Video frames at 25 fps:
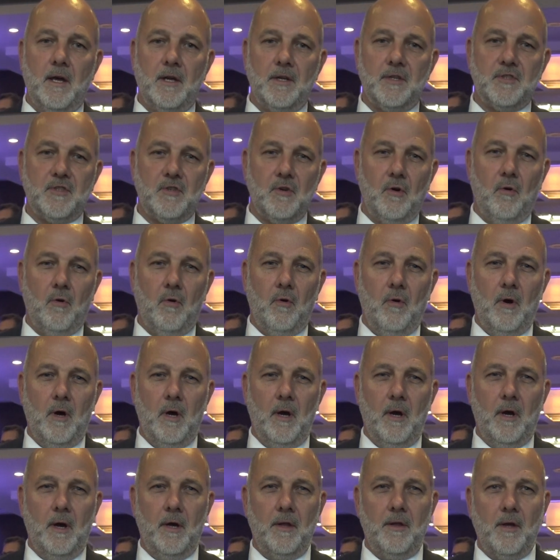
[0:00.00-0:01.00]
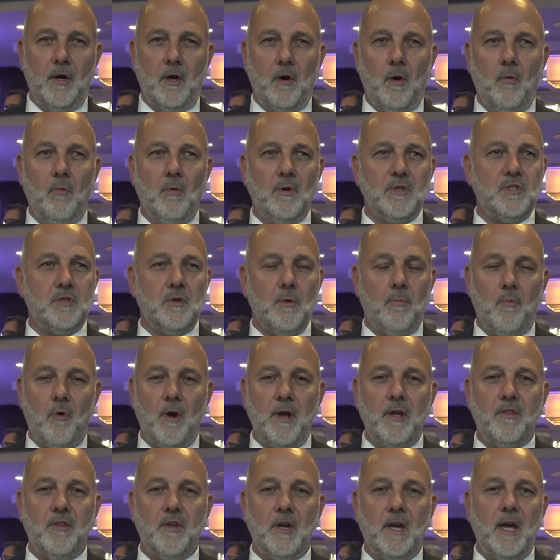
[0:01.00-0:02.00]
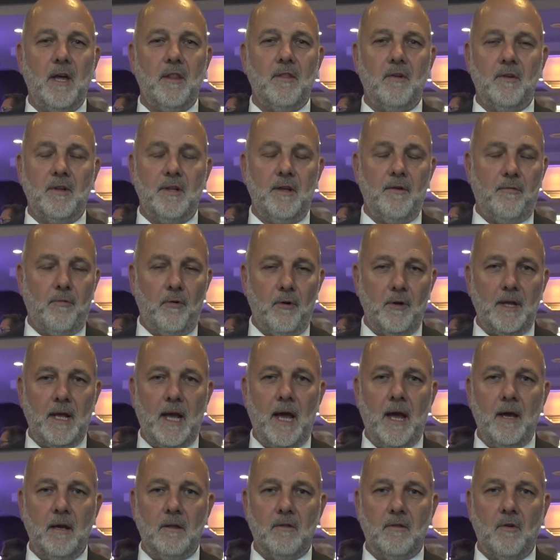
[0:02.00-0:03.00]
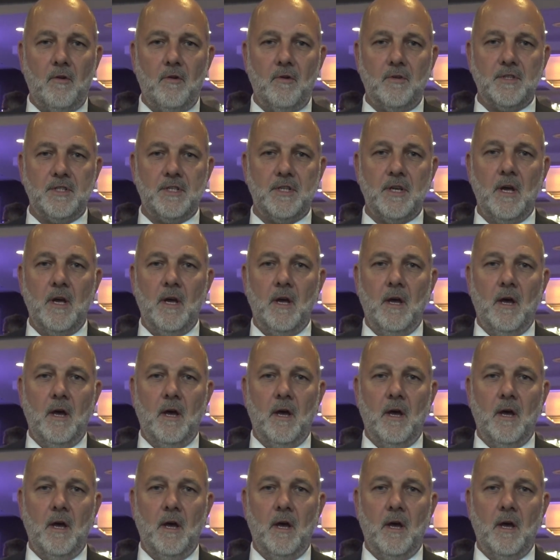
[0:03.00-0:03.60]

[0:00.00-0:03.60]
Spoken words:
So the goal was to bring together different actors,